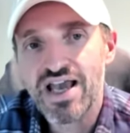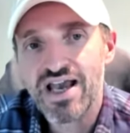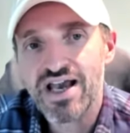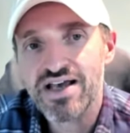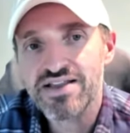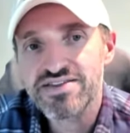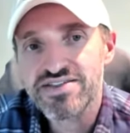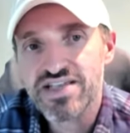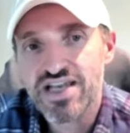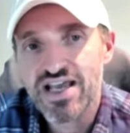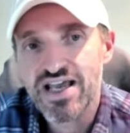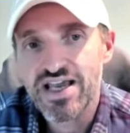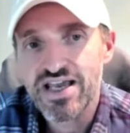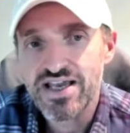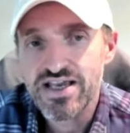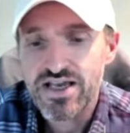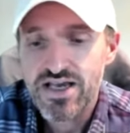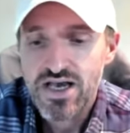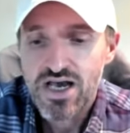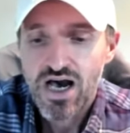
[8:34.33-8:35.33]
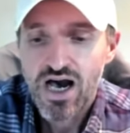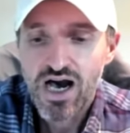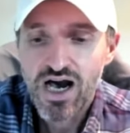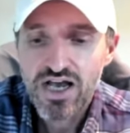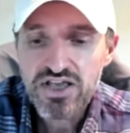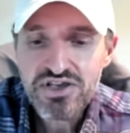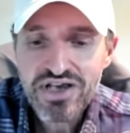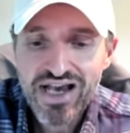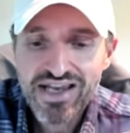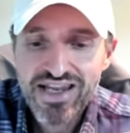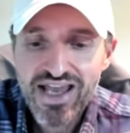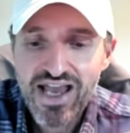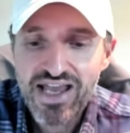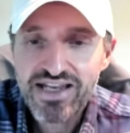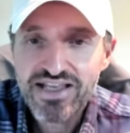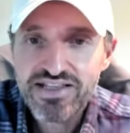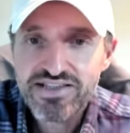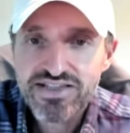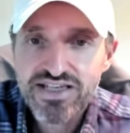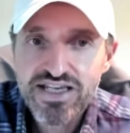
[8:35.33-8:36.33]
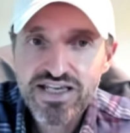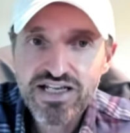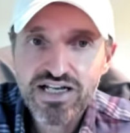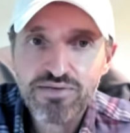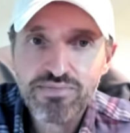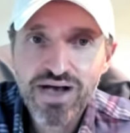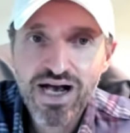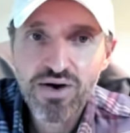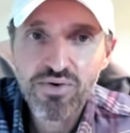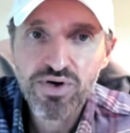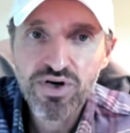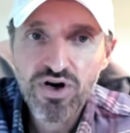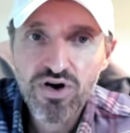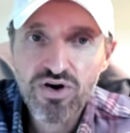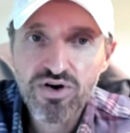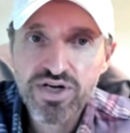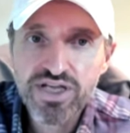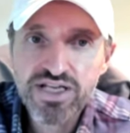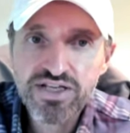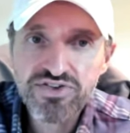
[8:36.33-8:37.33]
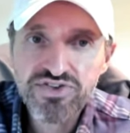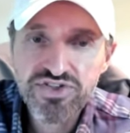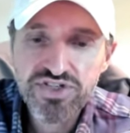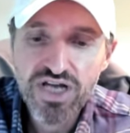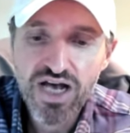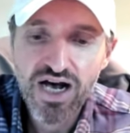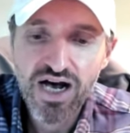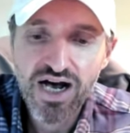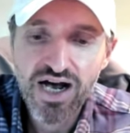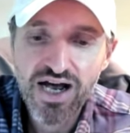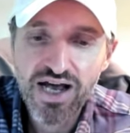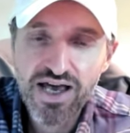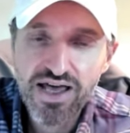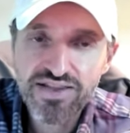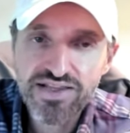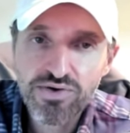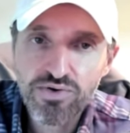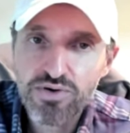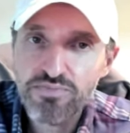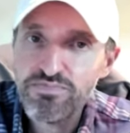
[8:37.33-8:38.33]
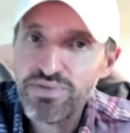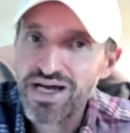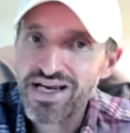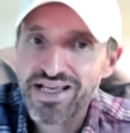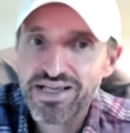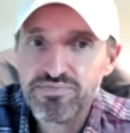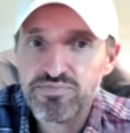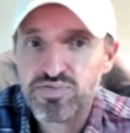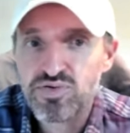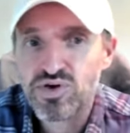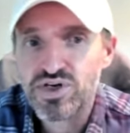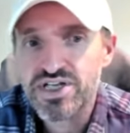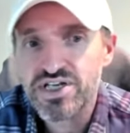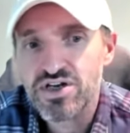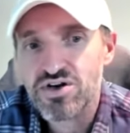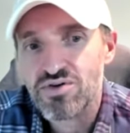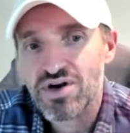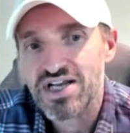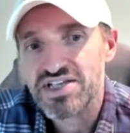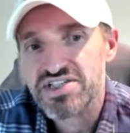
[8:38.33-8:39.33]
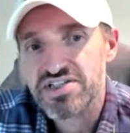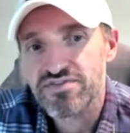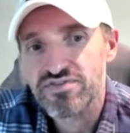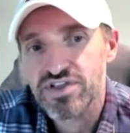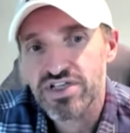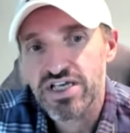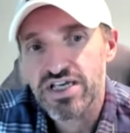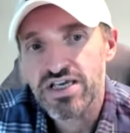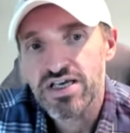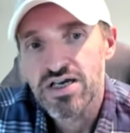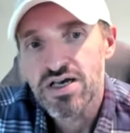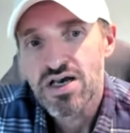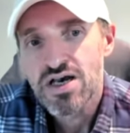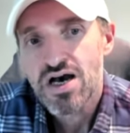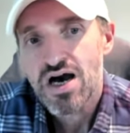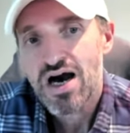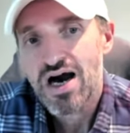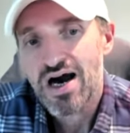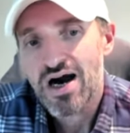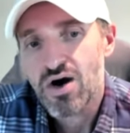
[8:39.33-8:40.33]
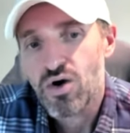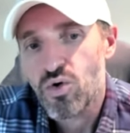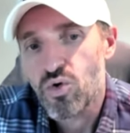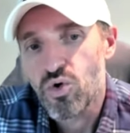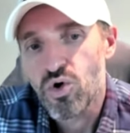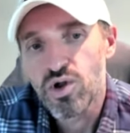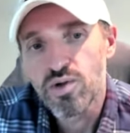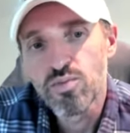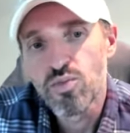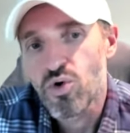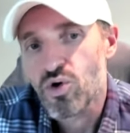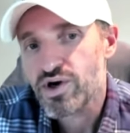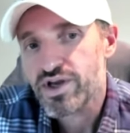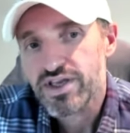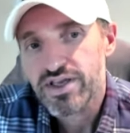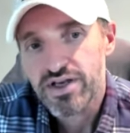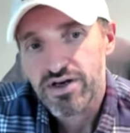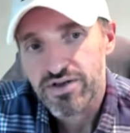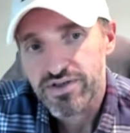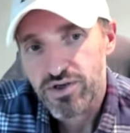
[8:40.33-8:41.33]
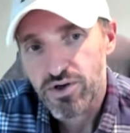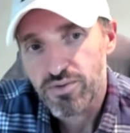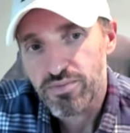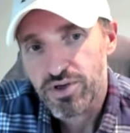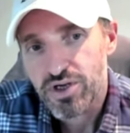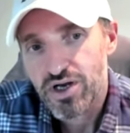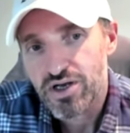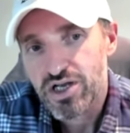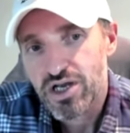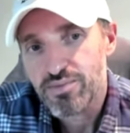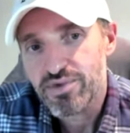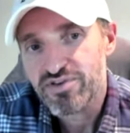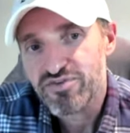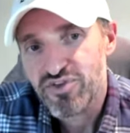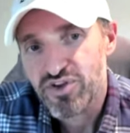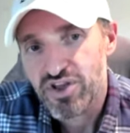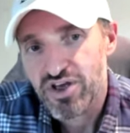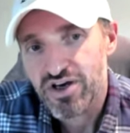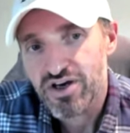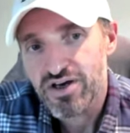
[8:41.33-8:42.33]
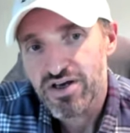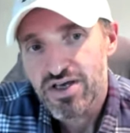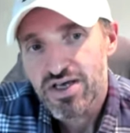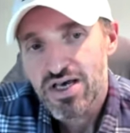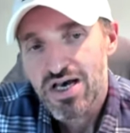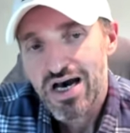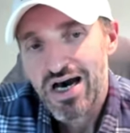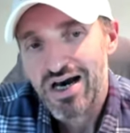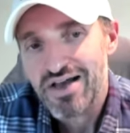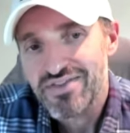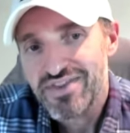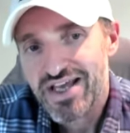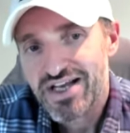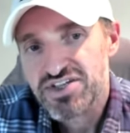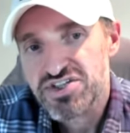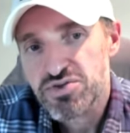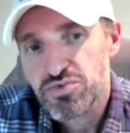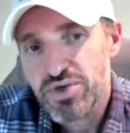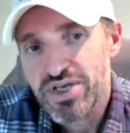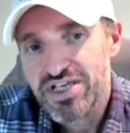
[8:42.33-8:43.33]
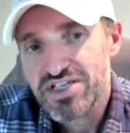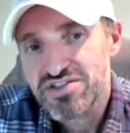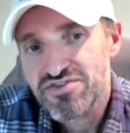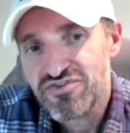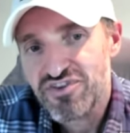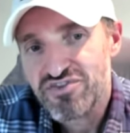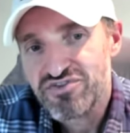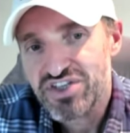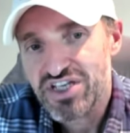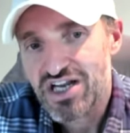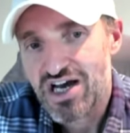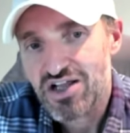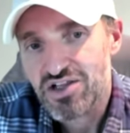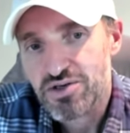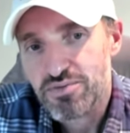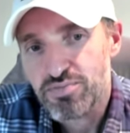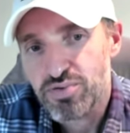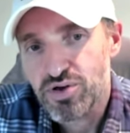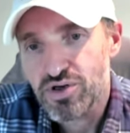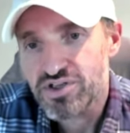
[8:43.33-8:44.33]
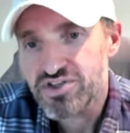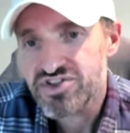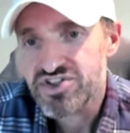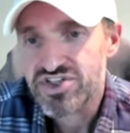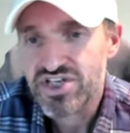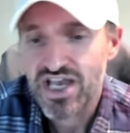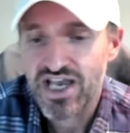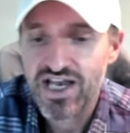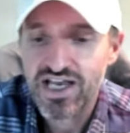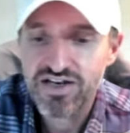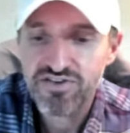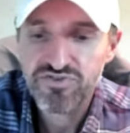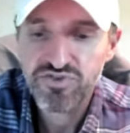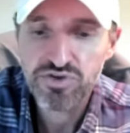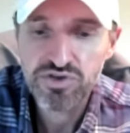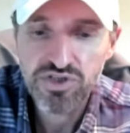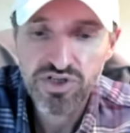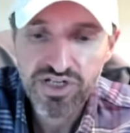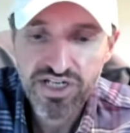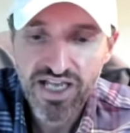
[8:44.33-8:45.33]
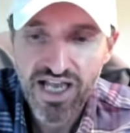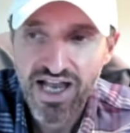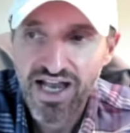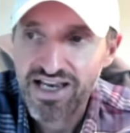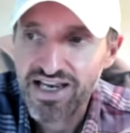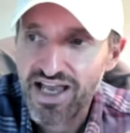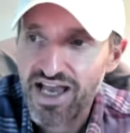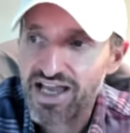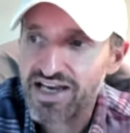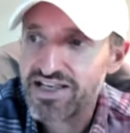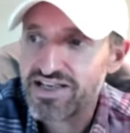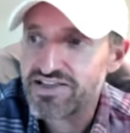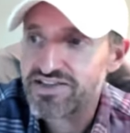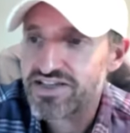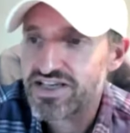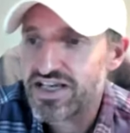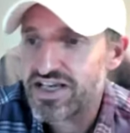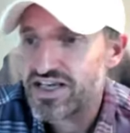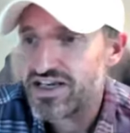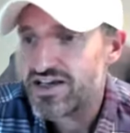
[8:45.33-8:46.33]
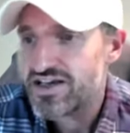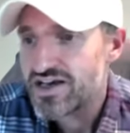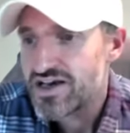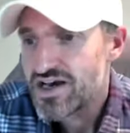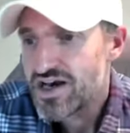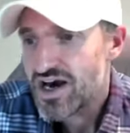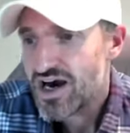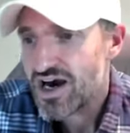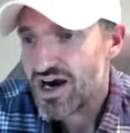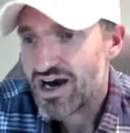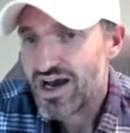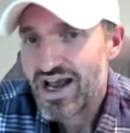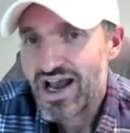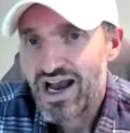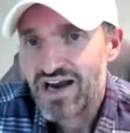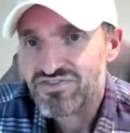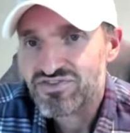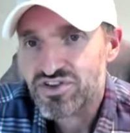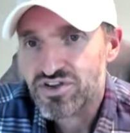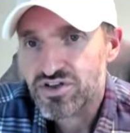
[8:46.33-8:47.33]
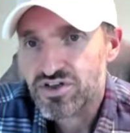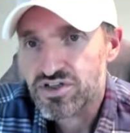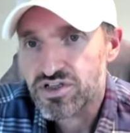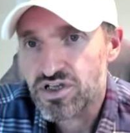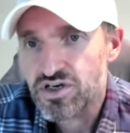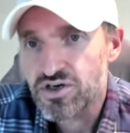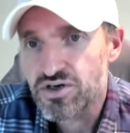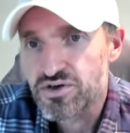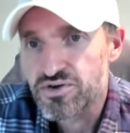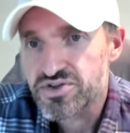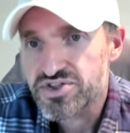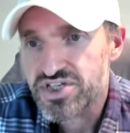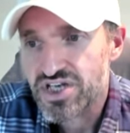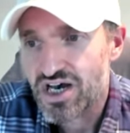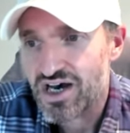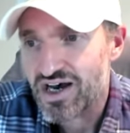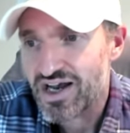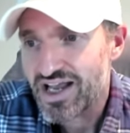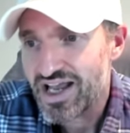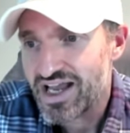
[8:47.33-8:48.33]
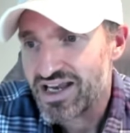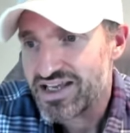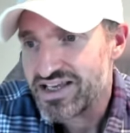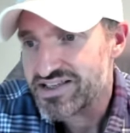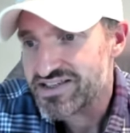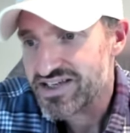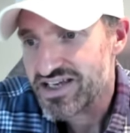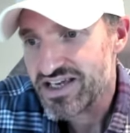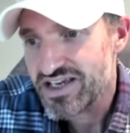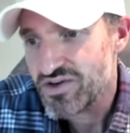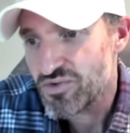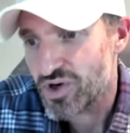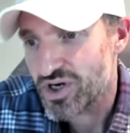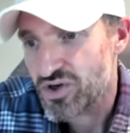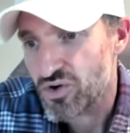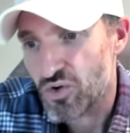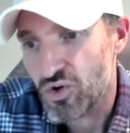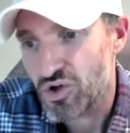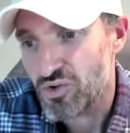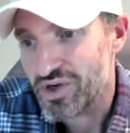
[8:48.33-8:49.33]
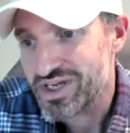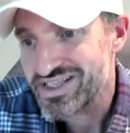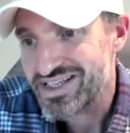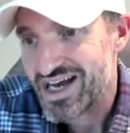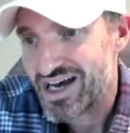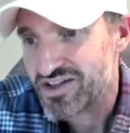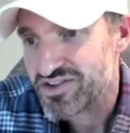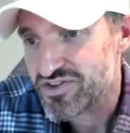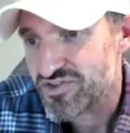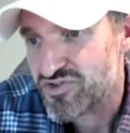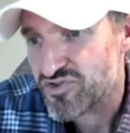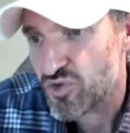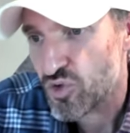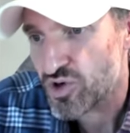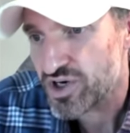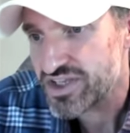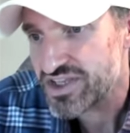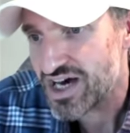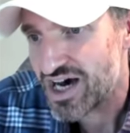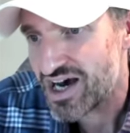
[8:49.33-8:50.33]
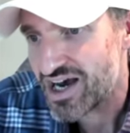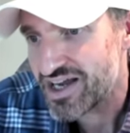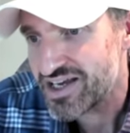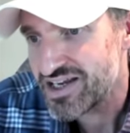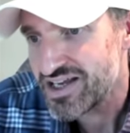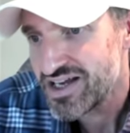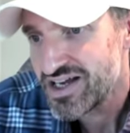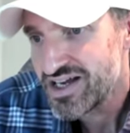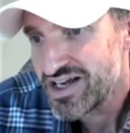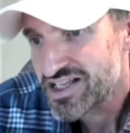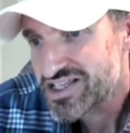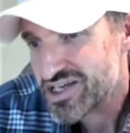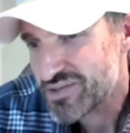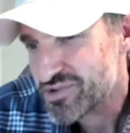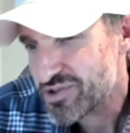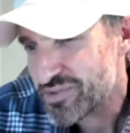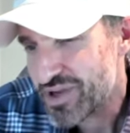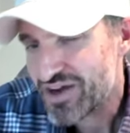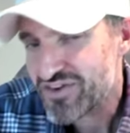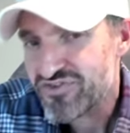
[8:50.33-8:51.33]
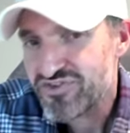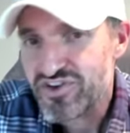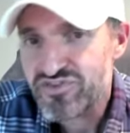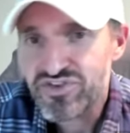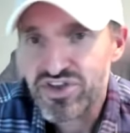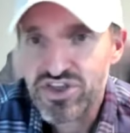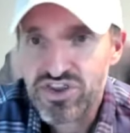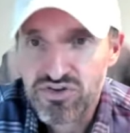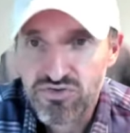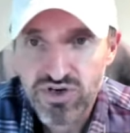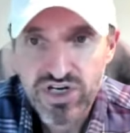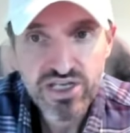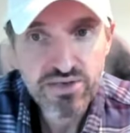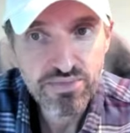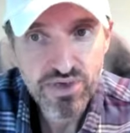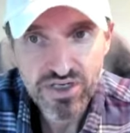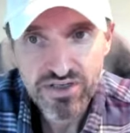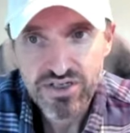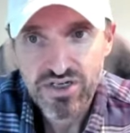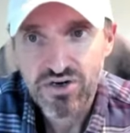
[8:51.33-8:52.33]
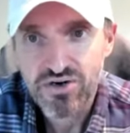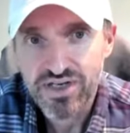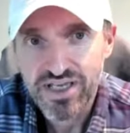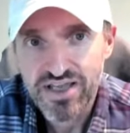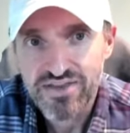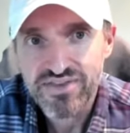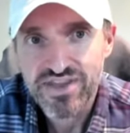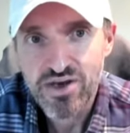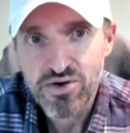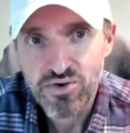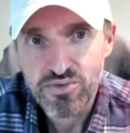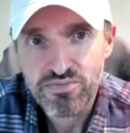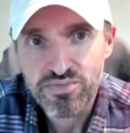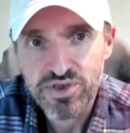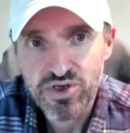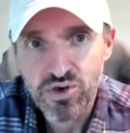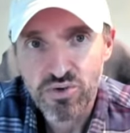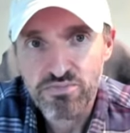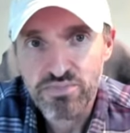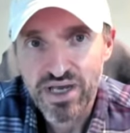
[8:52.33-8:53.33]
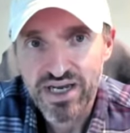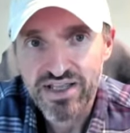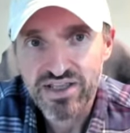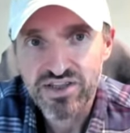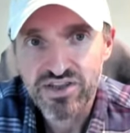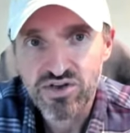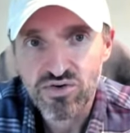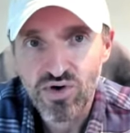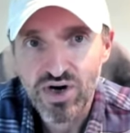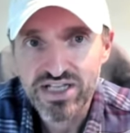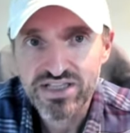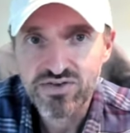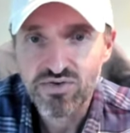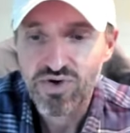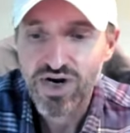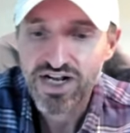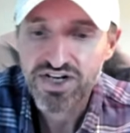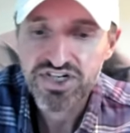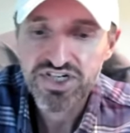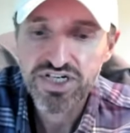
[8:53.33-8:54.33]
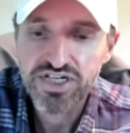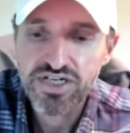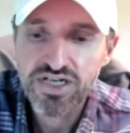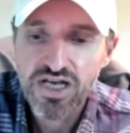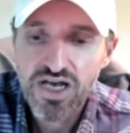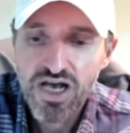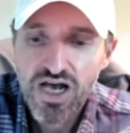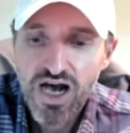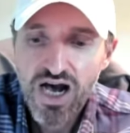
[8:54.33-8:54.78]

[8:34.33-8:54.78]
And today uh, you had NET come out with earnings, uh, and they were betting pretty aggressively uh, all morning here. They were coming for the uh, next week's $50 puts. And if you look at NET uh, after the close, NET went all the way down to 49 something about 53. But, you know, again, they were, you know, betting in the right direction.